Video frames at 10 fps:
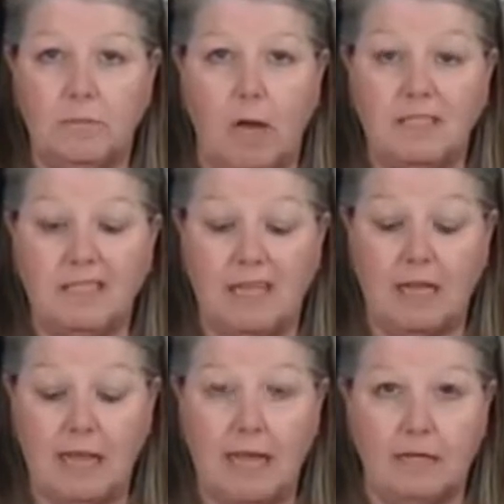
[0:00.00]
moss,
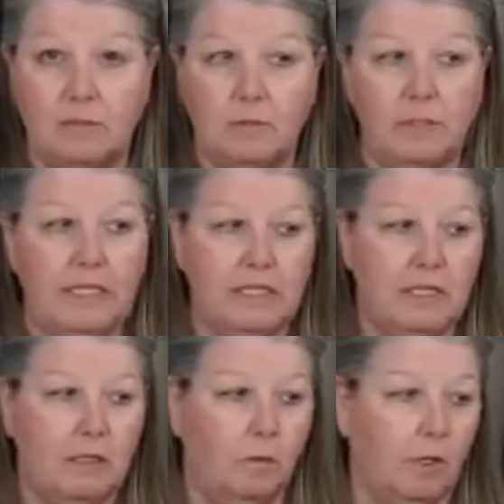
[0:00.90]
get that. It's really
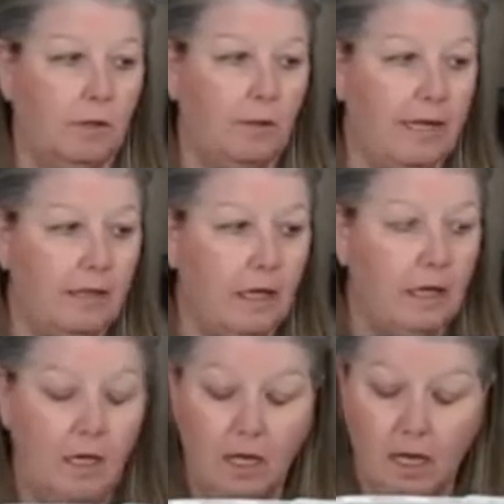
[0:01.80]
easy to work with.
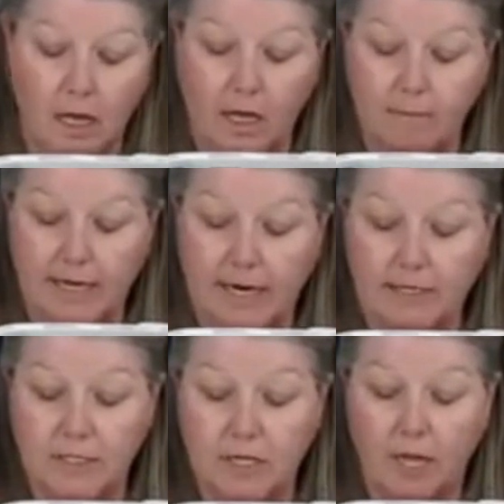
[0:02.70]
And I
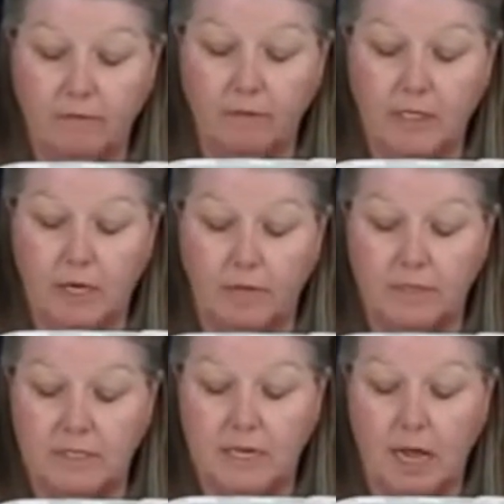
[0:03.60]
just covered the
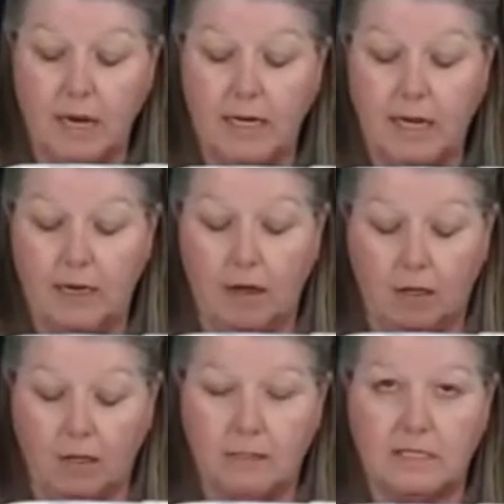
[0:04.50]
underside and
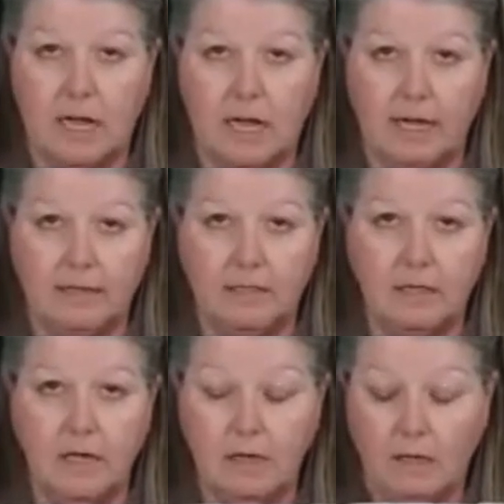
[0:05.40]
all the sides.
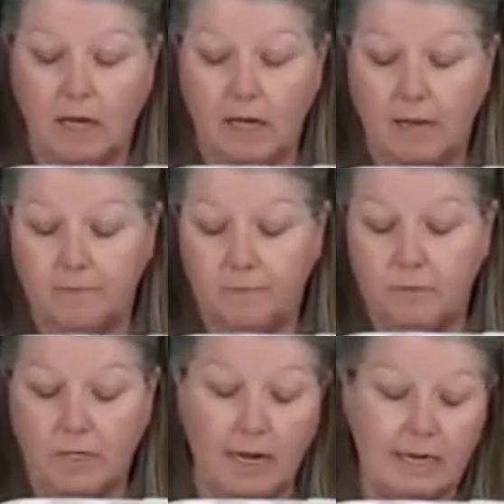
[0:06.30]
I
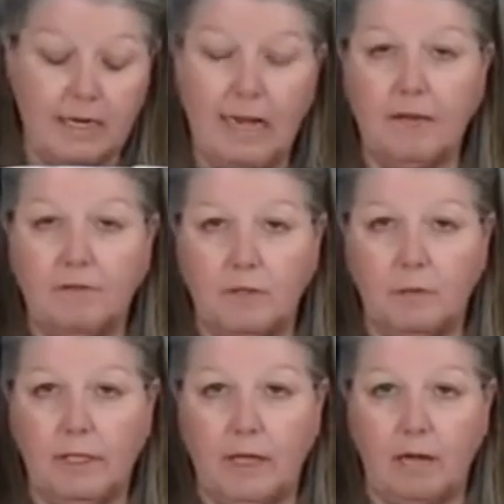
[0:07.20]
didn't have to
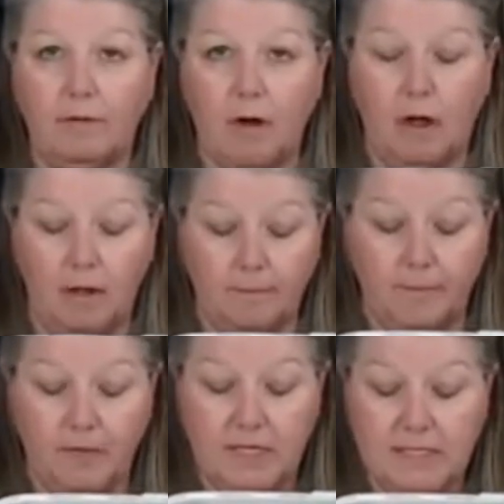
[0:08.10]
really cover
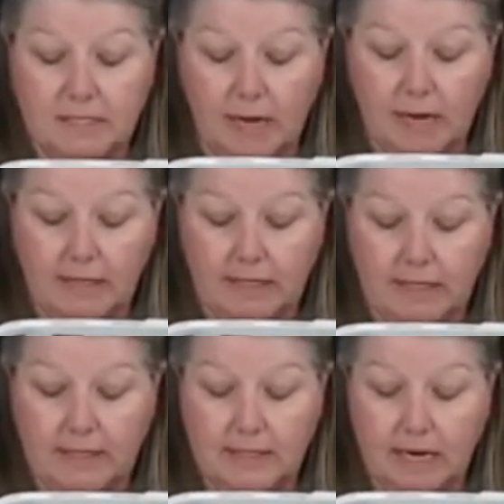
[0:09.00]
this side, the
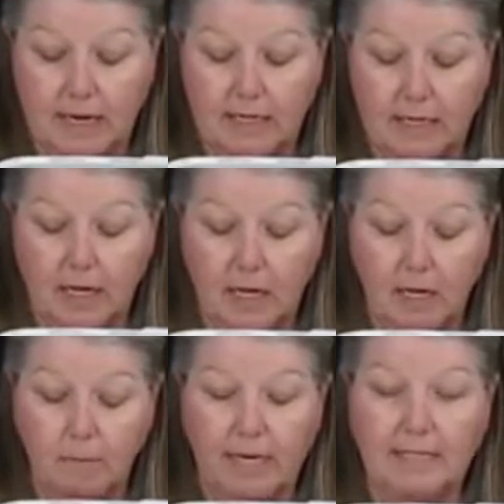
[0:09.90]
inside,
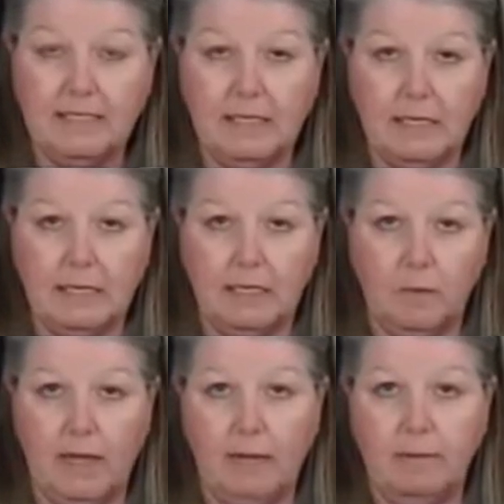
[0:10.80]
but I did it
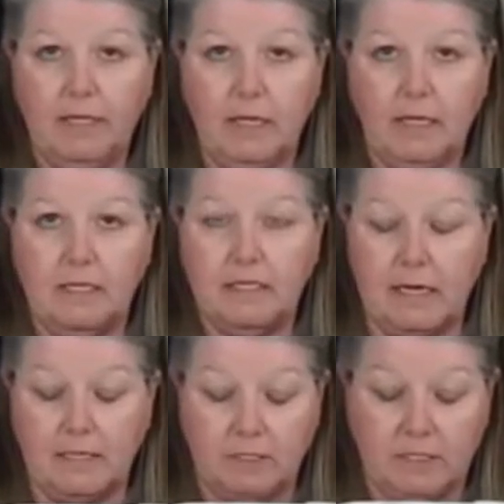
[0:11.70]
anyway because
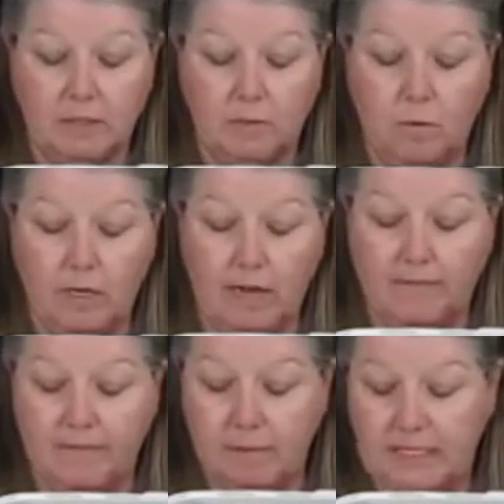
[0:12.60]
I just didn't want to
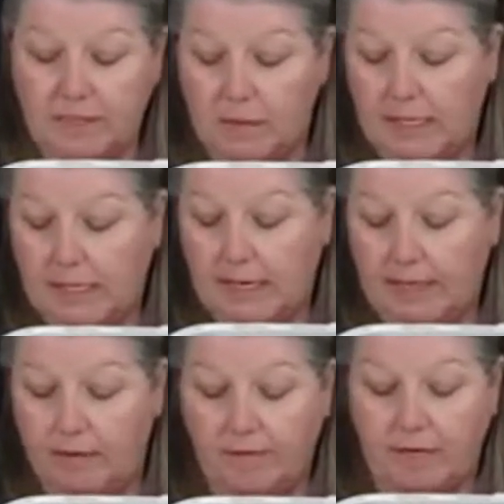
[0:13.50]
have to mess with it
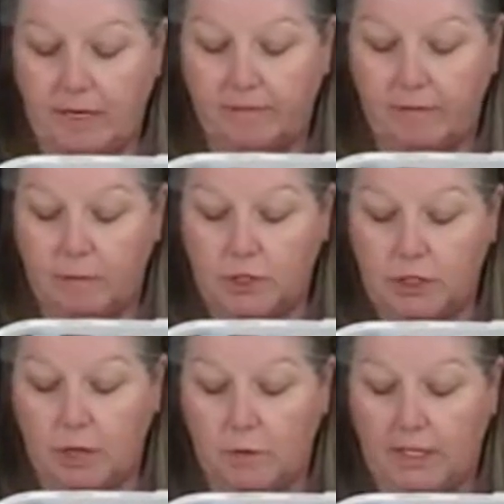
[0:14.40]
later if any of it was
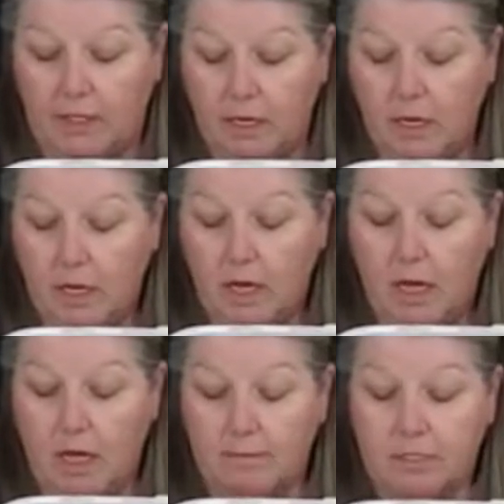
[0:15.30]
showing.
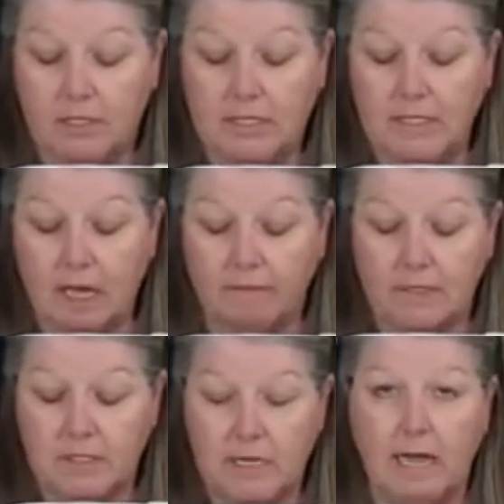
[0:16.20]
So this
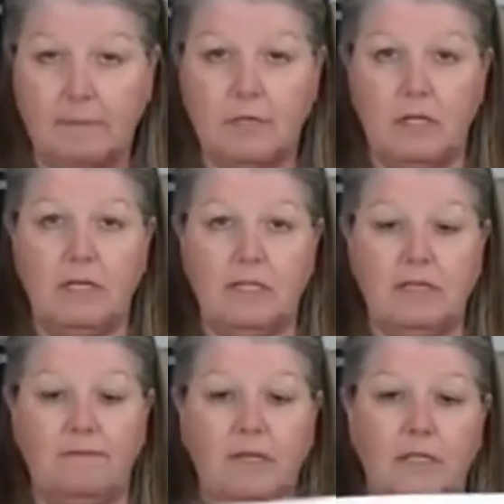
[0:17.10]
covers it up so that it's
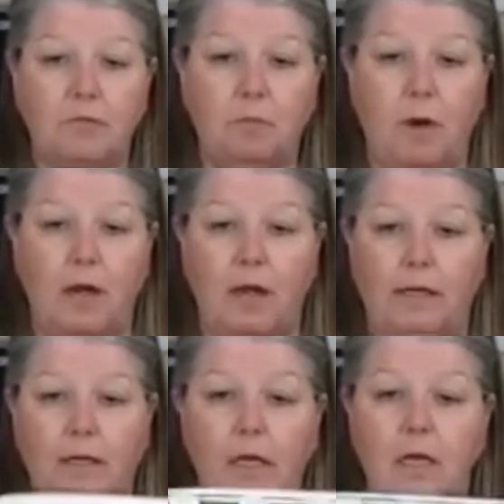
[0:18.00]
a finished
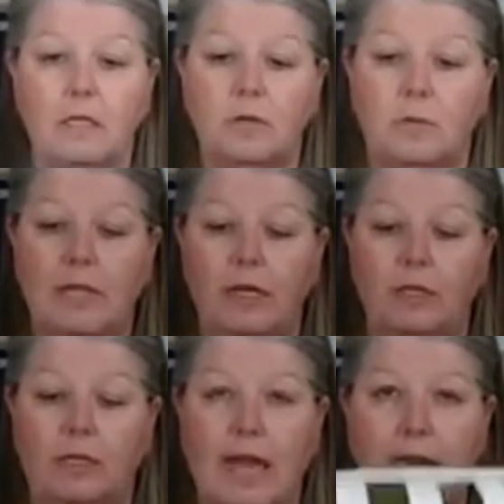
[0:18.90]
product. So when they
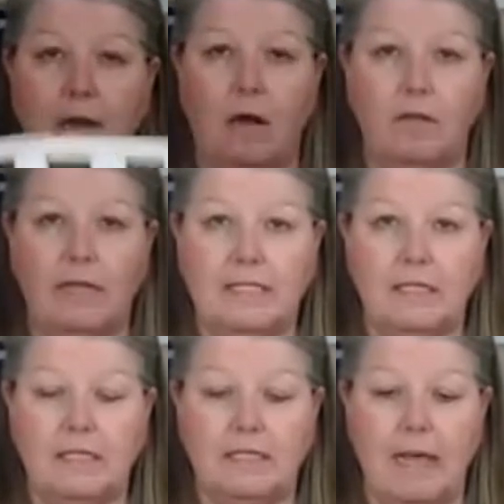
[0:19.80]
look at it, all they
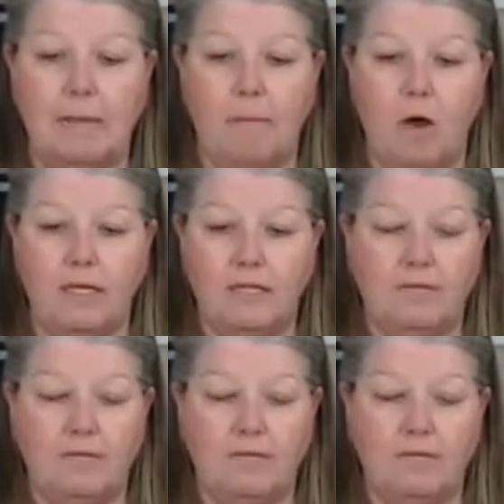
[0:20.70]
see is that moss